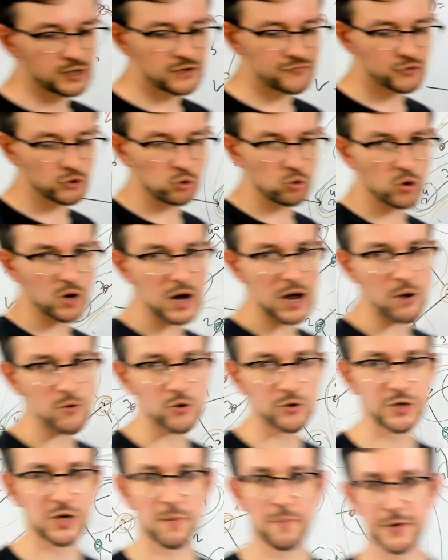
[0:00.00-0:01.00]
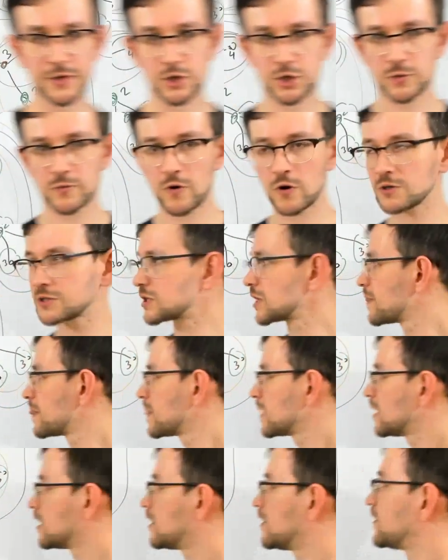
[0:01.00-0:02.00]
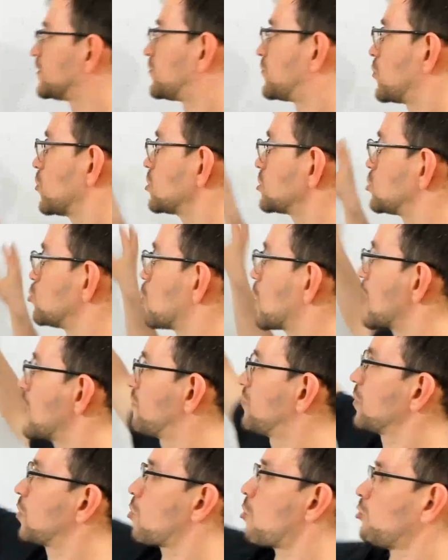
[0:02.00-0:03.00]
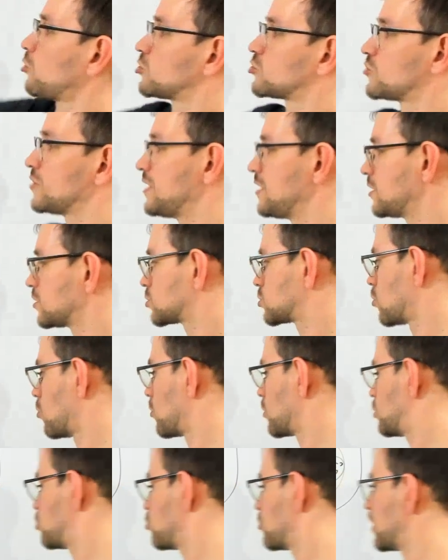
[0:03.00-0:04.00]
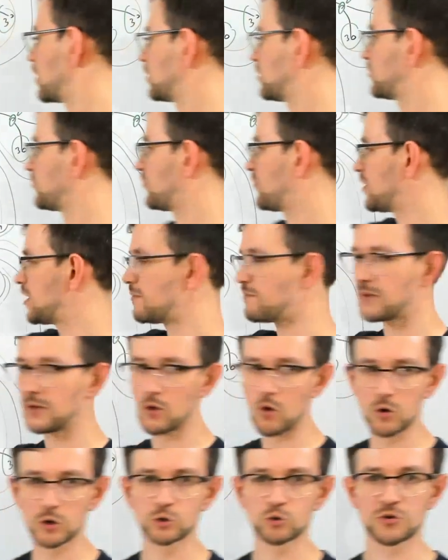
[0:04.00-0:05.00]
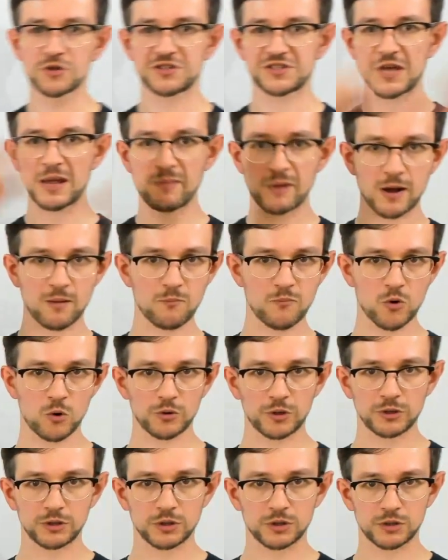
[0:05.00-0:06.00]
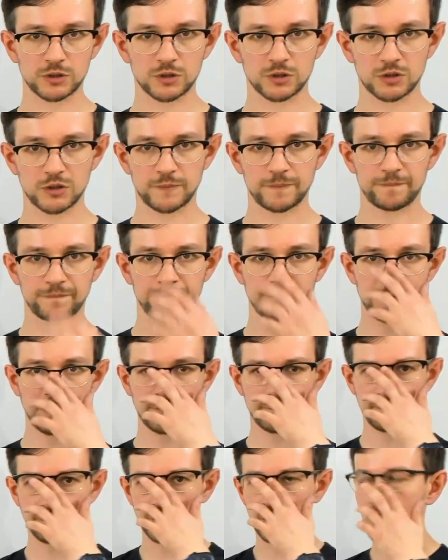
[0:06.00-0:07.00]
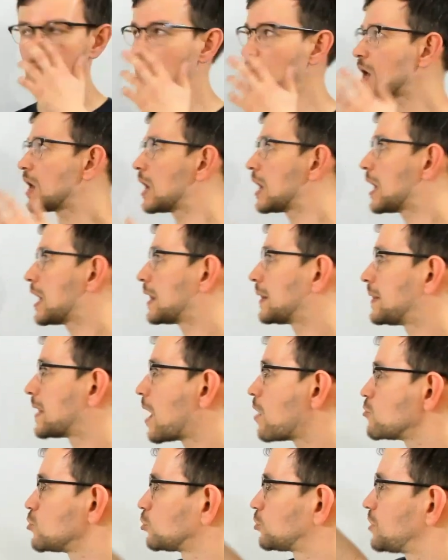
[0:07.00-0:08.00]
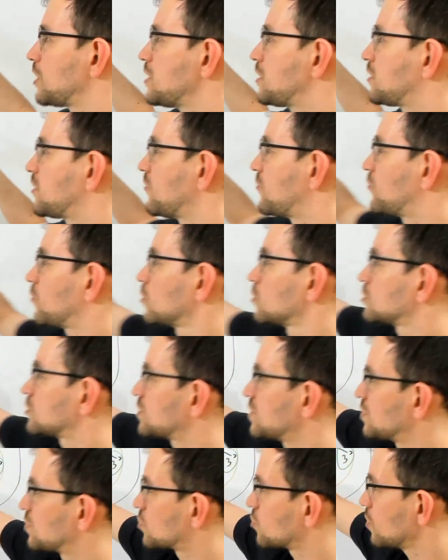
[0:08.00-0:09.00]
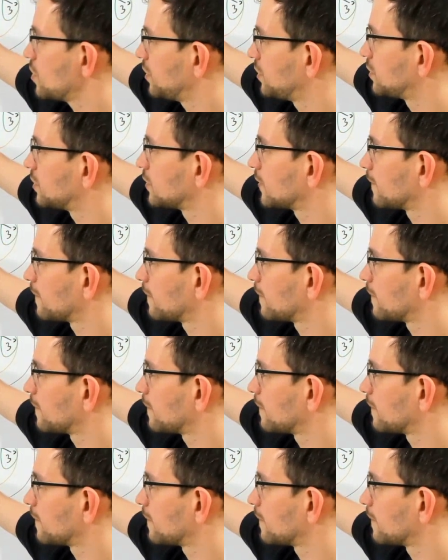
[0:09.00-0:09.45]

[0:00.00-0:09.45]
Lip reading: if you look how your decomposition works, that first you have the whole tree, so U and V belong to the same component. Yeah. Now you take the first centroid